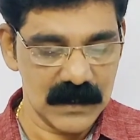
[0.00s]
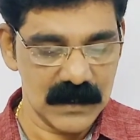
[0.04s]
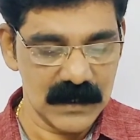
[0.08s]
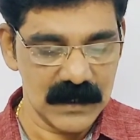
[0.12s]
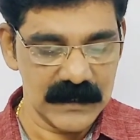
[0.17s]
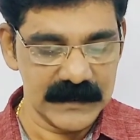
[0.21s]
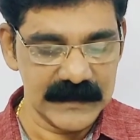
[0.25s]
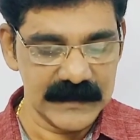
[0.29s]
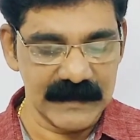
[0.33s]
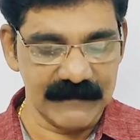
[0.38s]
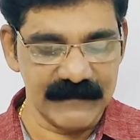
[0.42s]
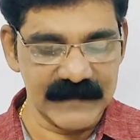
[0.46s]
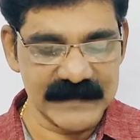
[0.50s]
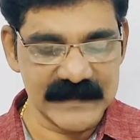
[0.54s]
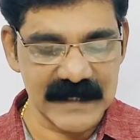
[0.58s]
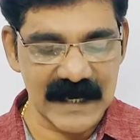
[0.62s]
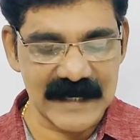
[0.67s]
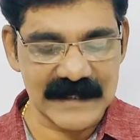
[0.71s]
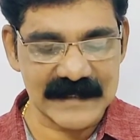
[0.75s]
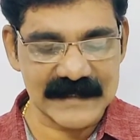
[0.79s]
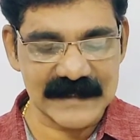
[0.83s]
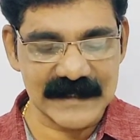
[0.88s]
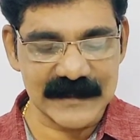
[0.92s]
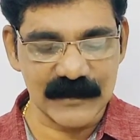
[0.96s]
The
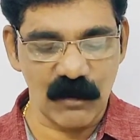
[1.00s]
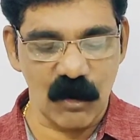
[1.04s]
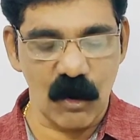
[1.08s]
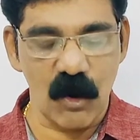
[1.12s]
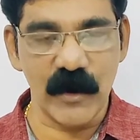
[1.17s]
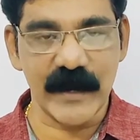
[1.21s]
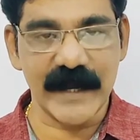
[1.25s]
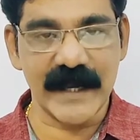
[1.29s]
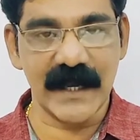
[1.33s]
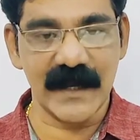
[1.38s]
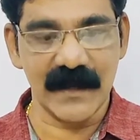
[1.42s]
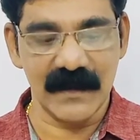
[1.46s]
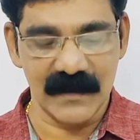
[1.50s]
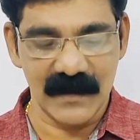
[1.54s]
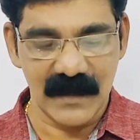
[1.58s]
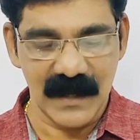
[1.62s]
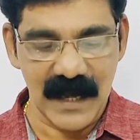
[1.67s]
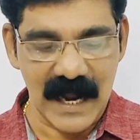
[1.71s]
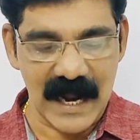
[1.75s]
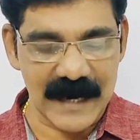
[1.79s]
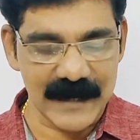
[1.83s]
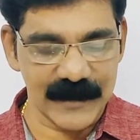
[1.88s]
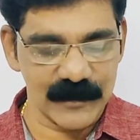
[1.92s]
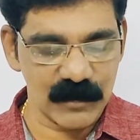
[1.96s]
wizard said, okay,
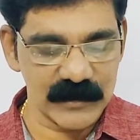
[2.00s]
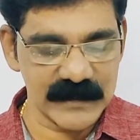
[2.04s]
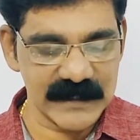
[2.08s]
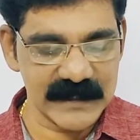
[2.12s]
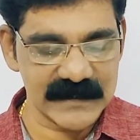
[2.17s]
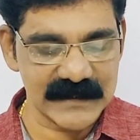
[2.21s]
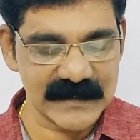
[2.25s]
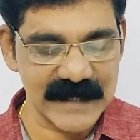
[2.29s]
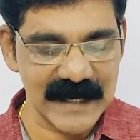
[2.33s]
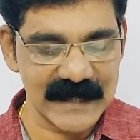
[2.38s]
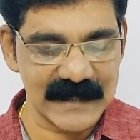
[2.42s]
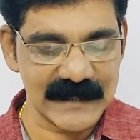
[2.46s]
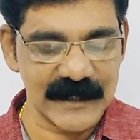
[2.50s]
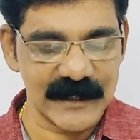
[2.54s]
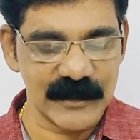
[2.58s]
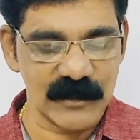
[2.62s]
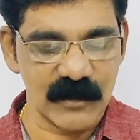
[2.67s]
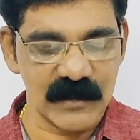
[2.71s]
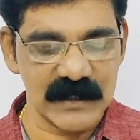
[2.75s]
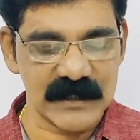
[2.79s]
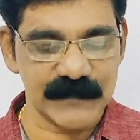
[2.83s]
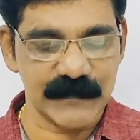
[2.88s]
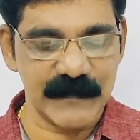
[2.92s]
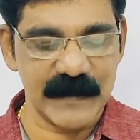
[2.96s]
and Roger skunk did
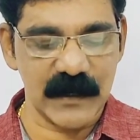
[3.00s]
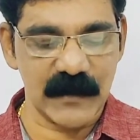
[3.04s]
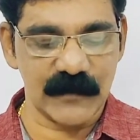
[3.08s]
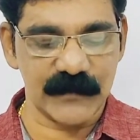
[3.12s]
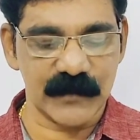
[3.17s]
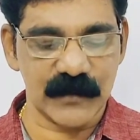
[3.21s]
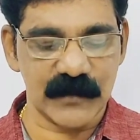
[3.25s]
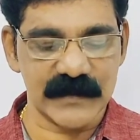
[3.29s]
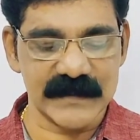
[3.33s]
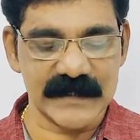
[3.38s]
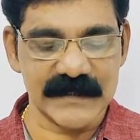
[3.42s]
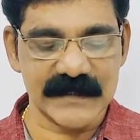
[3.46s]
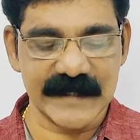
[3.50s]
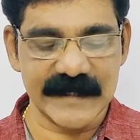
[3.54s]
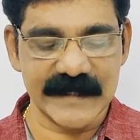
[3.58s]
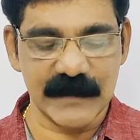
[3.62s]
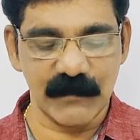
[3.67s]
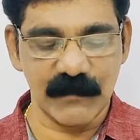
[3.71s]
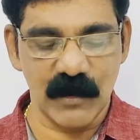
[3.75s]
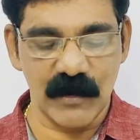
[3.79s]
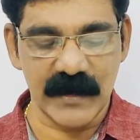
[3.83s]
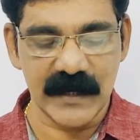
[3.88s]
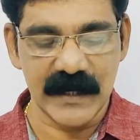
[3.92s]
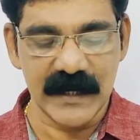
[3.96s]
not smell of roses
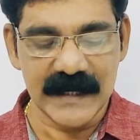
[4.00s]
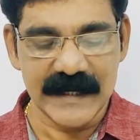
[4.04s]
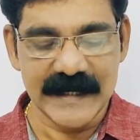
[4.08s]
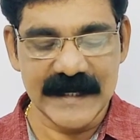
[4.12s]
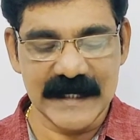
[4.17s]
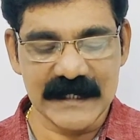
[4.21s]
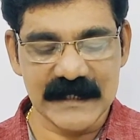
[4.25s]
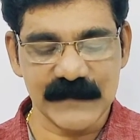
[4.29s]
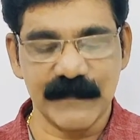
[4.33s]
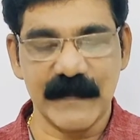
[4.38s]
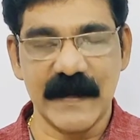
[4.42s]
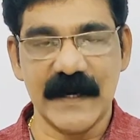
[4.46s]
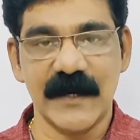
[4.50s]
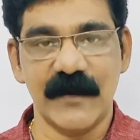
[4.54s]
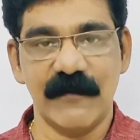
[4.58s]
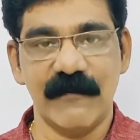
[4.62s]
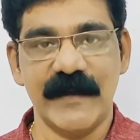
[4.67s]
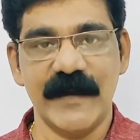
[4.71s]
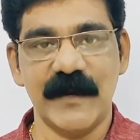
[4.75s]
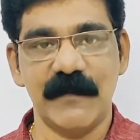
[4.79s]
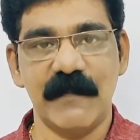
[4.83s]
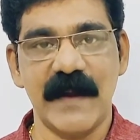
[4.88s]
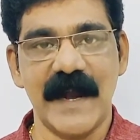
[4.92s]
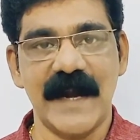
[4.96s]
anymore. He smelled
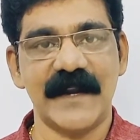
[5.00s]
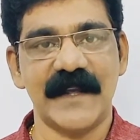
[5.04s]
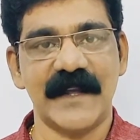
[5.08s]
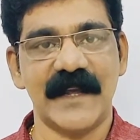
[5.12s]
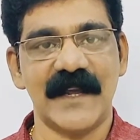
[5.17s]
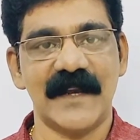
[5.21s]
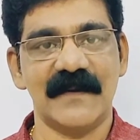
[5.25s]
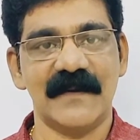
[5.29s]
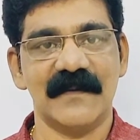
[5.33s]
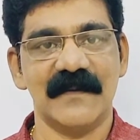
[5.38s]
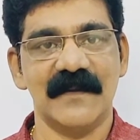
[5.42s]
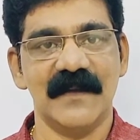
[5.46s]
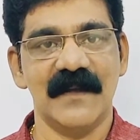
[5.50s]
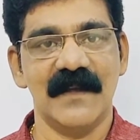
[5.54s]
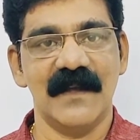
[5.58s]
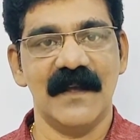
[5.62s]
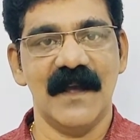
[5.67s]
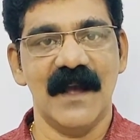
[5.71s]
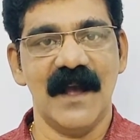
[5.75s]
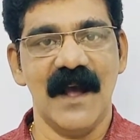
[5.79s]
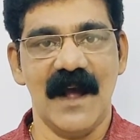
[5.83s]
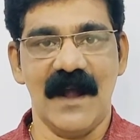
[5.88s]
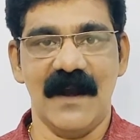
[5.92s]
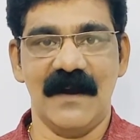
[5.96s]
very bad again.
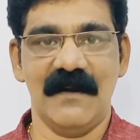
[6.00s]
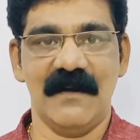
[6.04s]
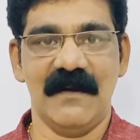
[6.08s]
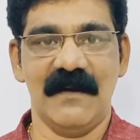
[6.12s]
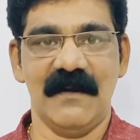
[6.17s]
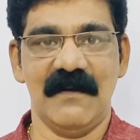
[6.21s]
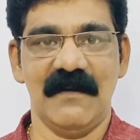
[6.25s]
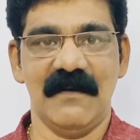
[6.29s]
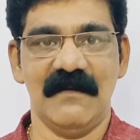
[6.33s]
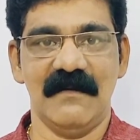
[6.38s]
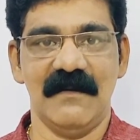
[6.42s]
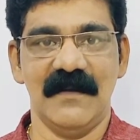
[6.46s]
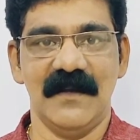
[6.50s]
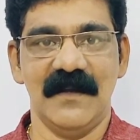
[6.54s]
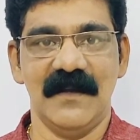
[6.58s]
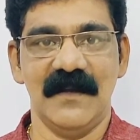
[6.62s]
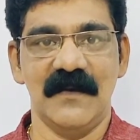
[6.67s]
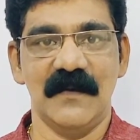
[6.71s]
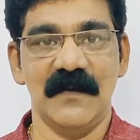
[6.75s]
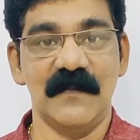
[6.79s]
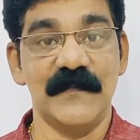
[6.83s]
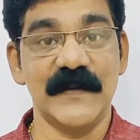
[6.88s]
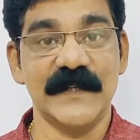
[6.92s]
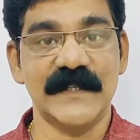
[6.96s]
And
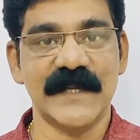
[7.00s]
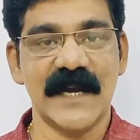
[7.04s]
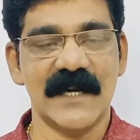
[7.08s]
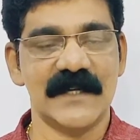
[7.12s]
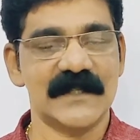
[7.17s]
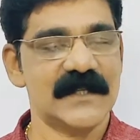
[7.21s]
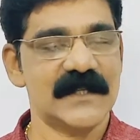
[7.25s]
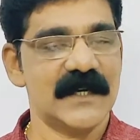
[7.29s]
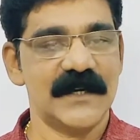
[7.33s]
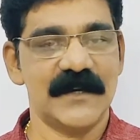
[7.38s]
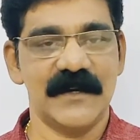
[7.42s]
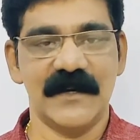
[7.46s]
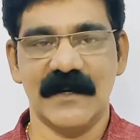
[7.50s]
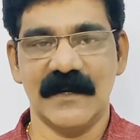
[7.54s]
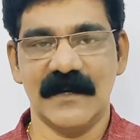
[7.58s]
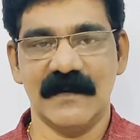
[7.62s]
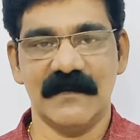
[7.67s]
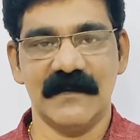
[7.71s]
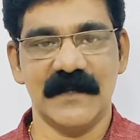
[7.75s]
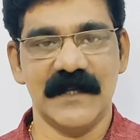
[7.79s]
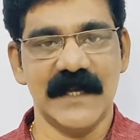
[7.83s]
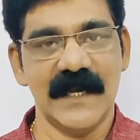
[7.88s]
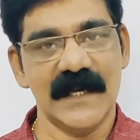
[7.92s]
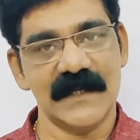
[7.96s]
the wizard said,
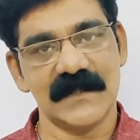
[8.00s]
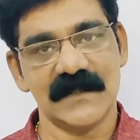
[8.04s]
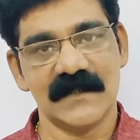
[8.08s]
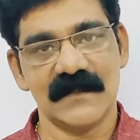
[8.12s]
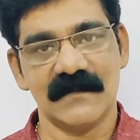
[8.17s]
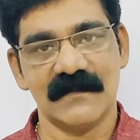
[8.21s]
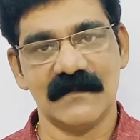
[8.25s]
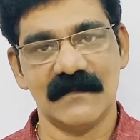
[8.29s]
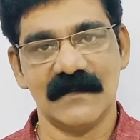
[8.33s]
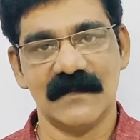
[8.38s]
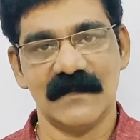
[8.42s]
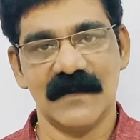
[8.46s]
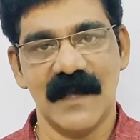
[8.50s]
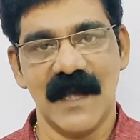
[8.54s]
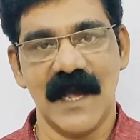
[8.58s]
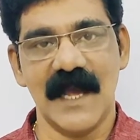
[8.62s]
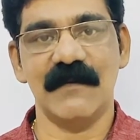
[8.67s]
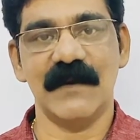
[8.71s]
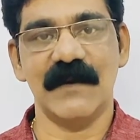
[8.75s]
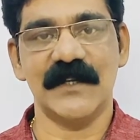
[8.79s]
yes, I will